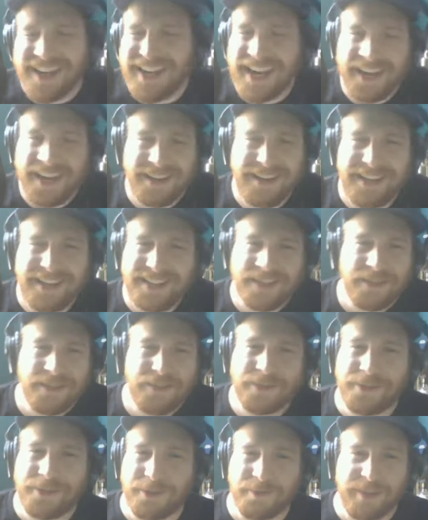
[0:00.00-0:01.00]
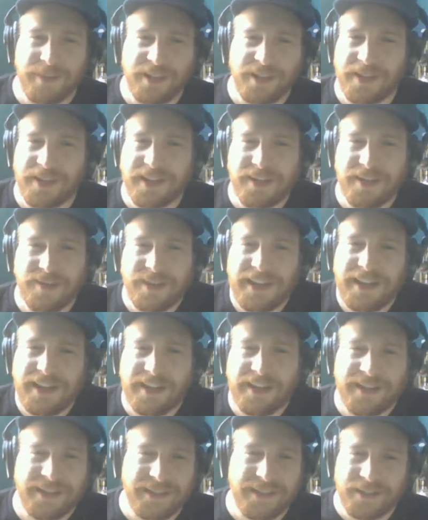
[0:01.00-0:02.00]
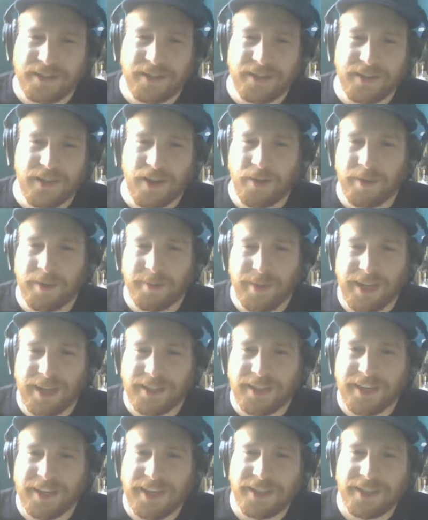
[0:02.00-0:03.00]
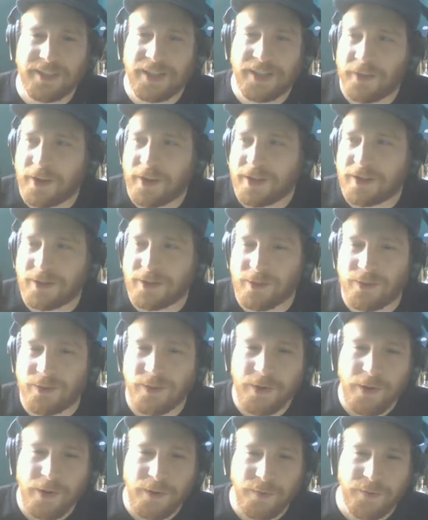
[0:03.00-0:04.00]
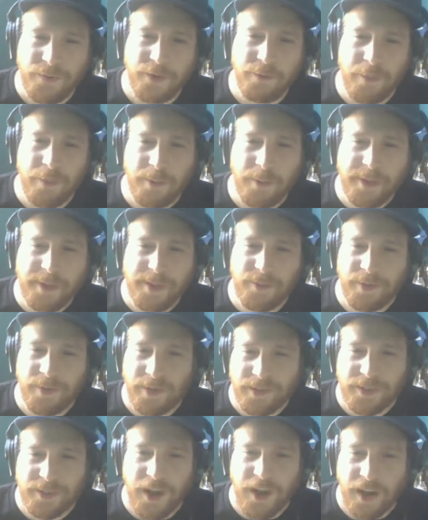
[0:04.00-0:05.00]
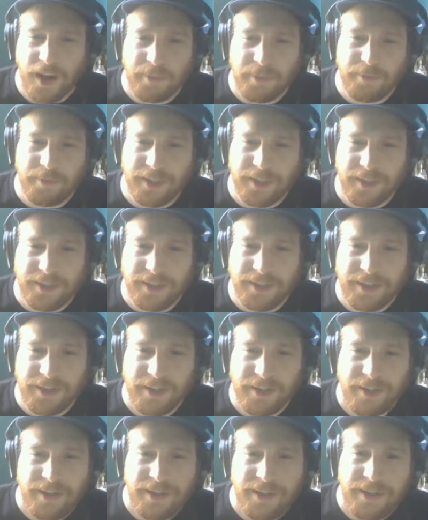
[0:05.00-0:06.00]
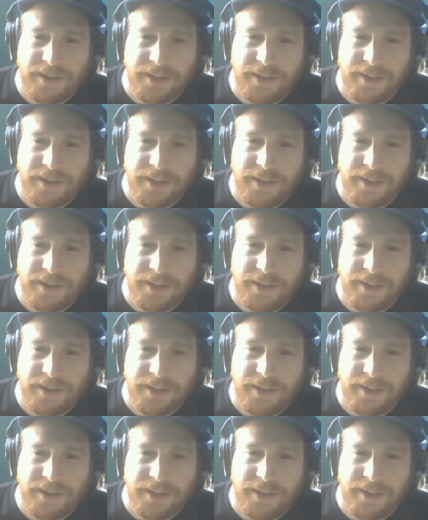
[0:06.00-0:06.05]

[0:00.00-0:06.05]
and Kane gets injured too much that you can't consistently call him the best. I guess I'd like those few moments where he's not completely,